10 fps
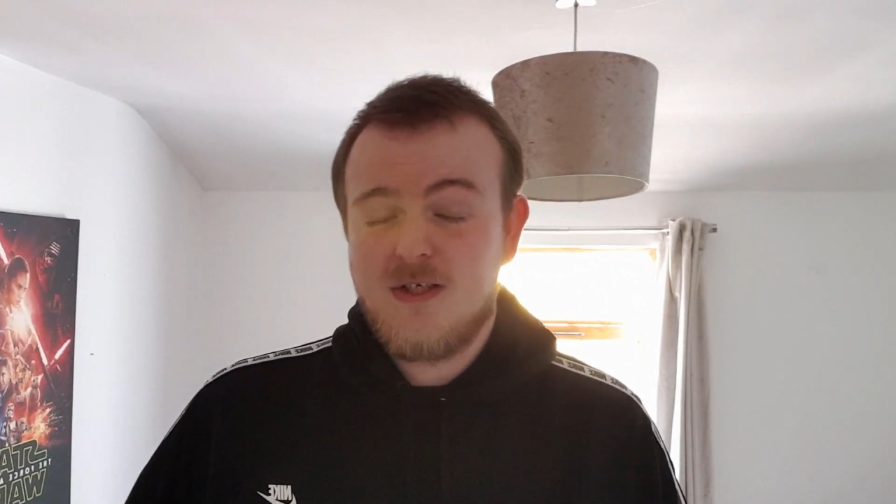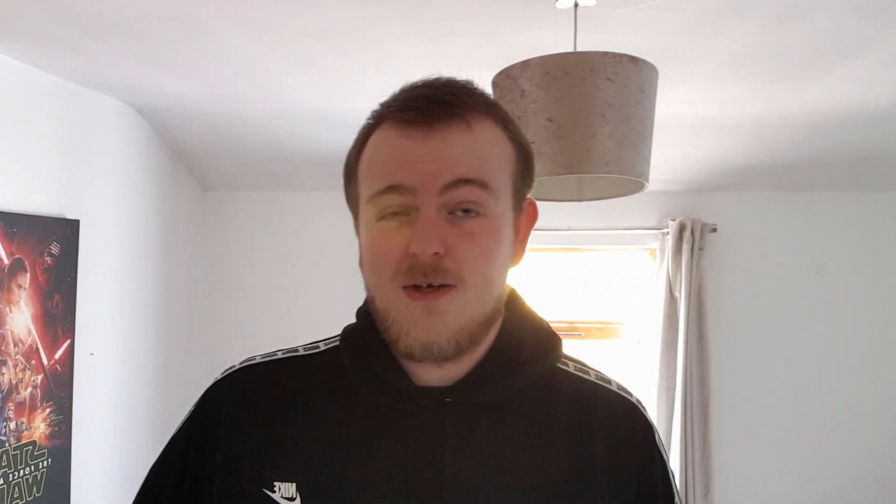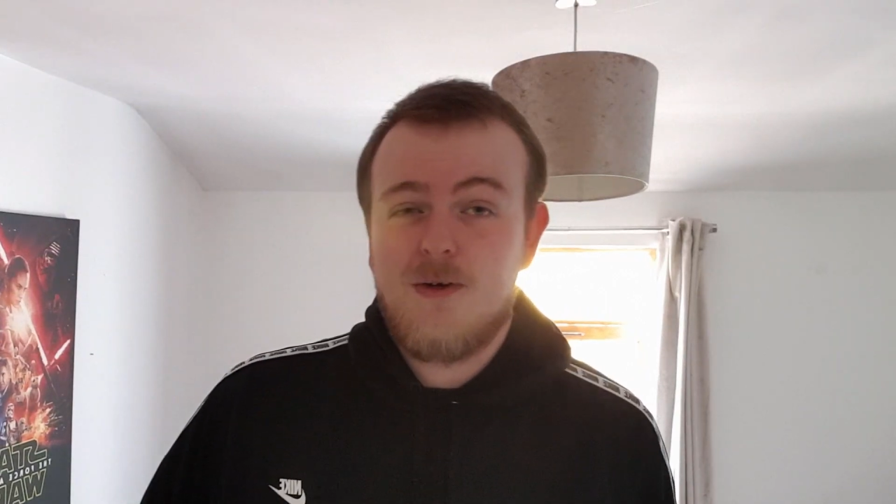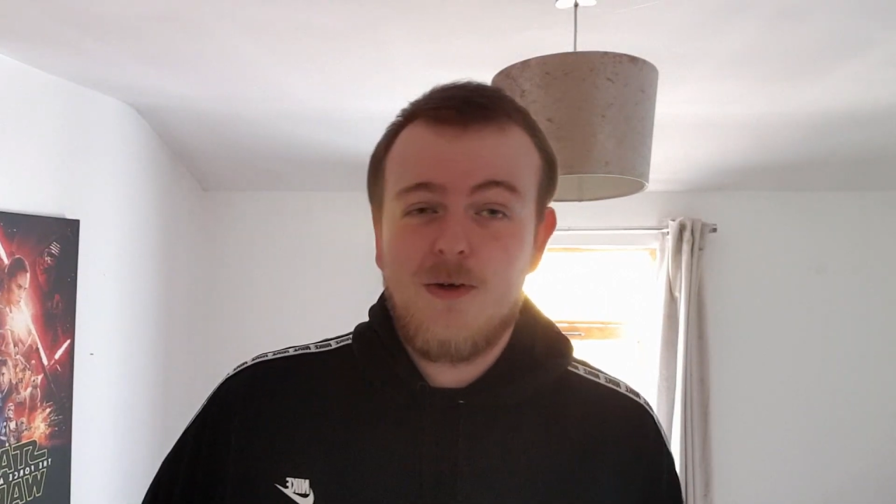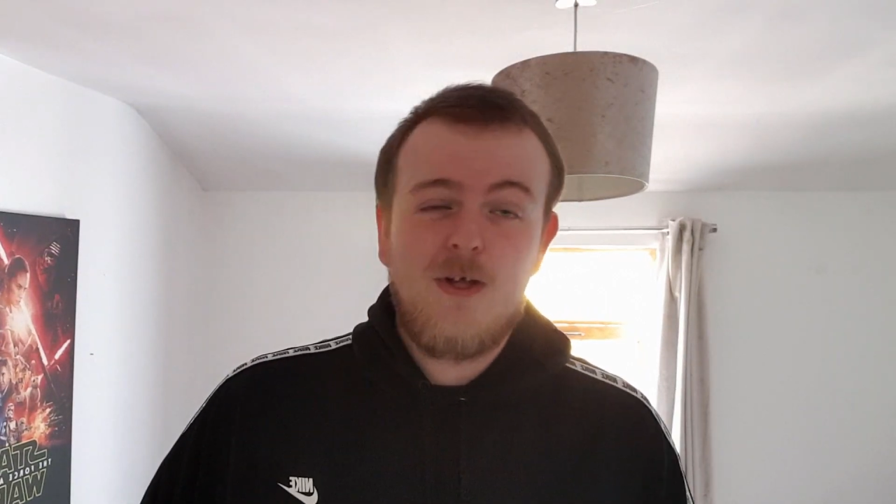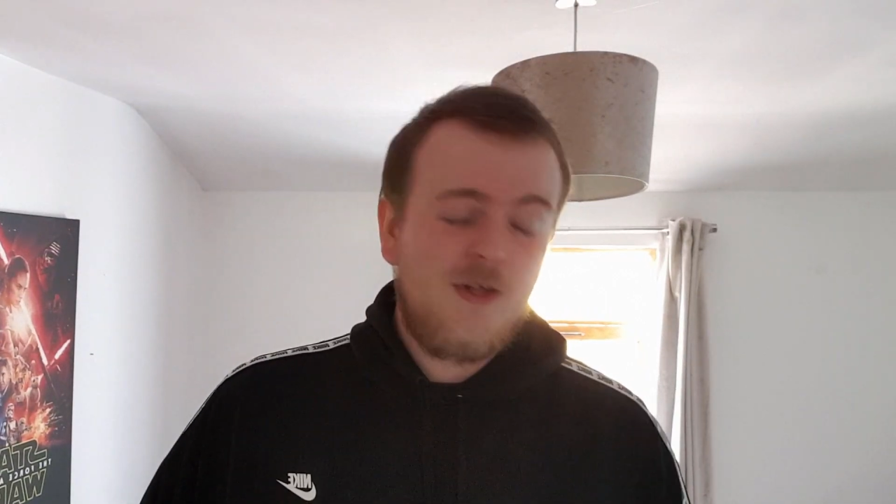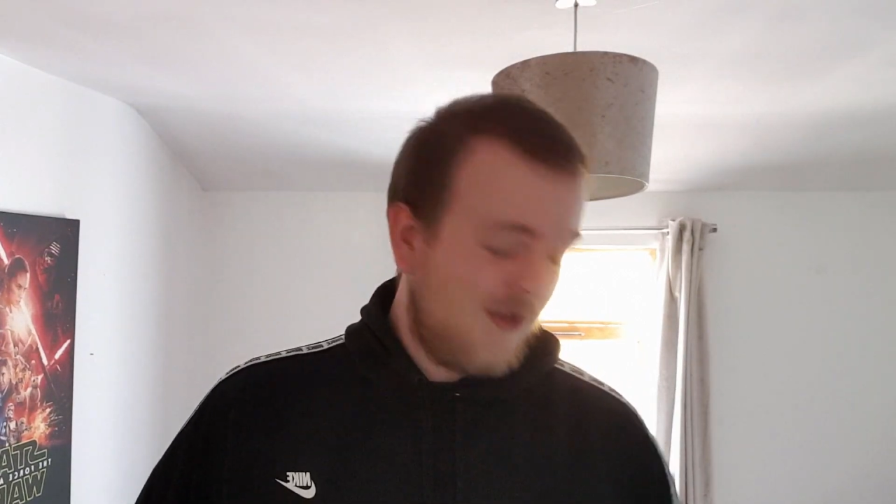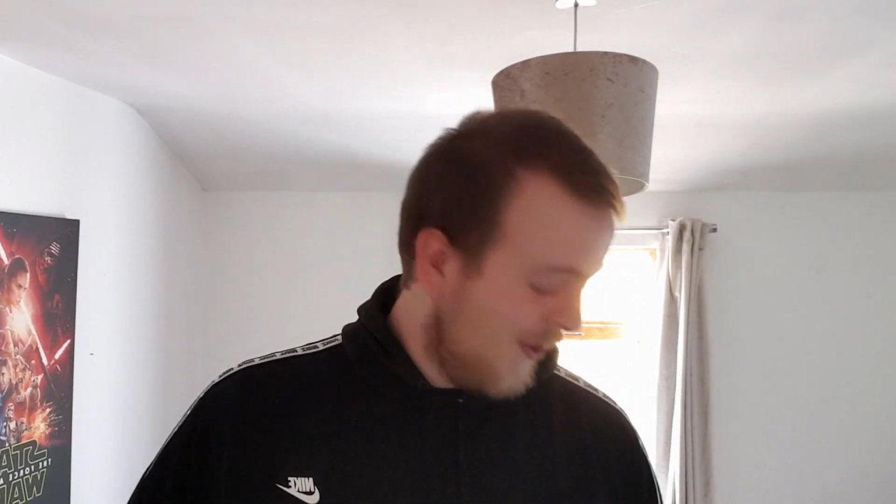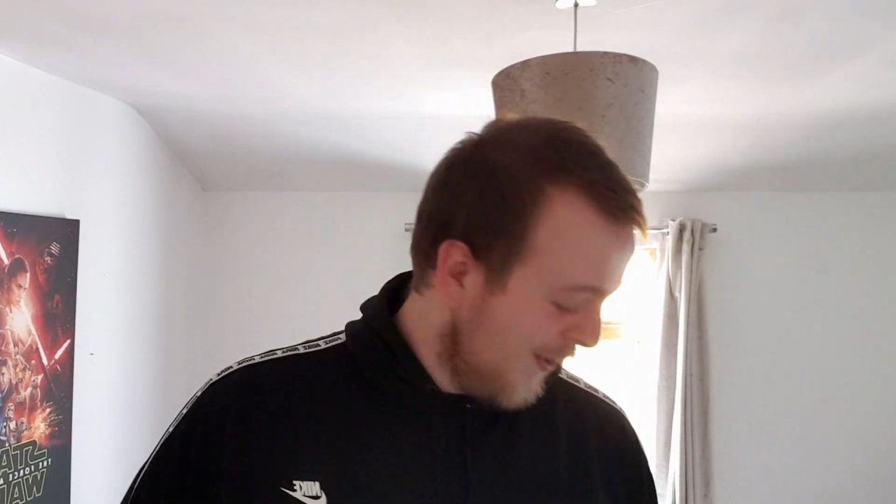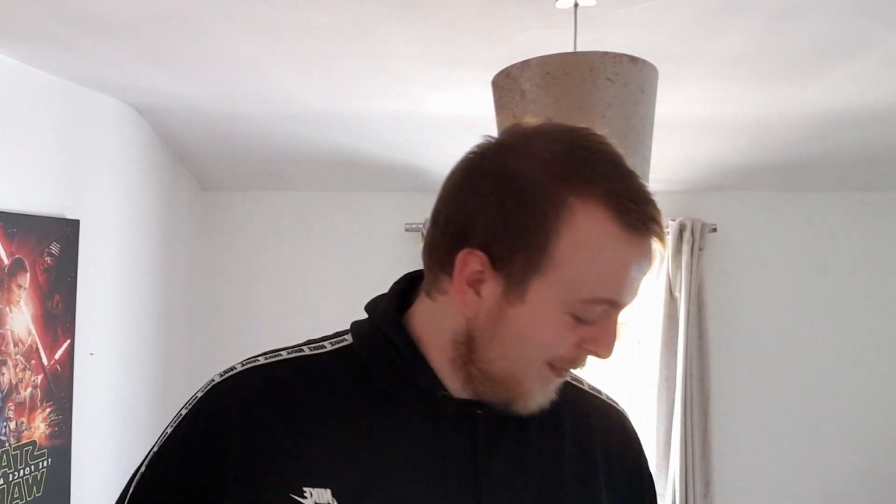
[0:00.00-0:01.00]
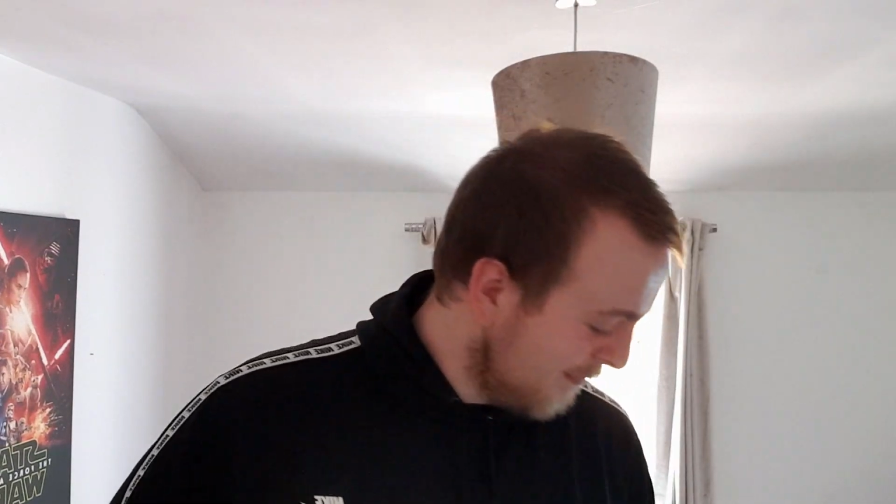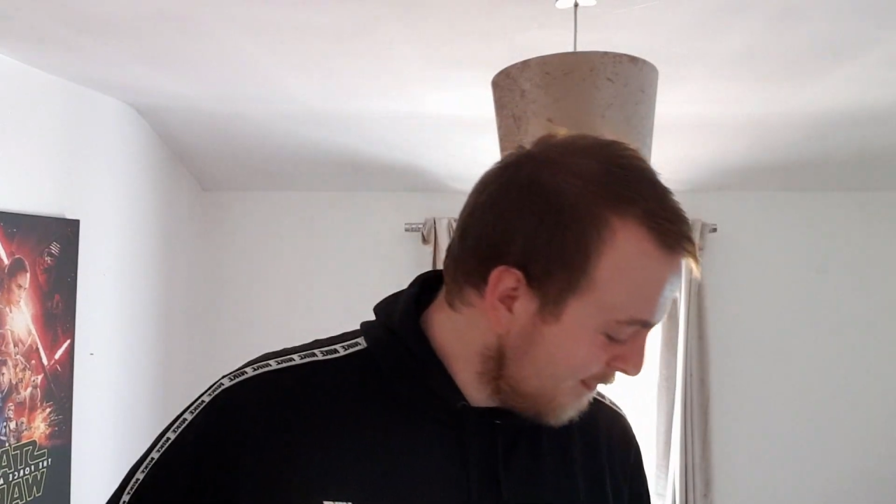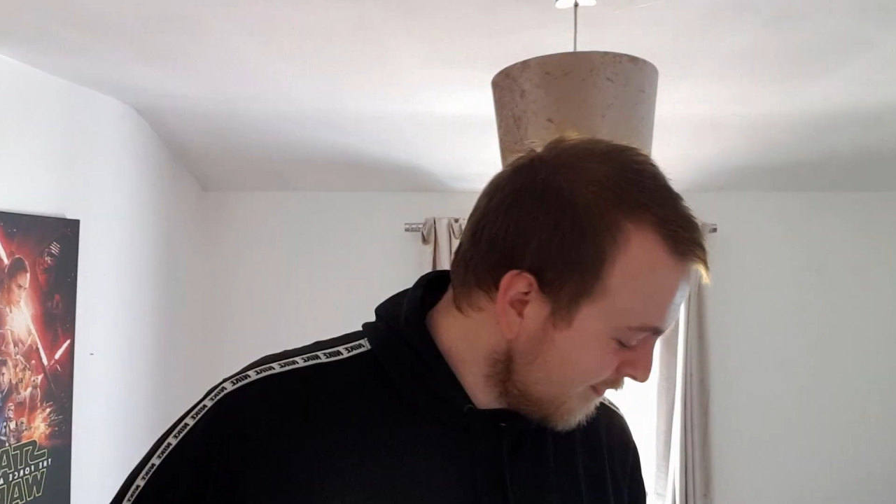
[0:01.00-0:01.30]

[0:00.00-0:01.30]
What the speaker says: so I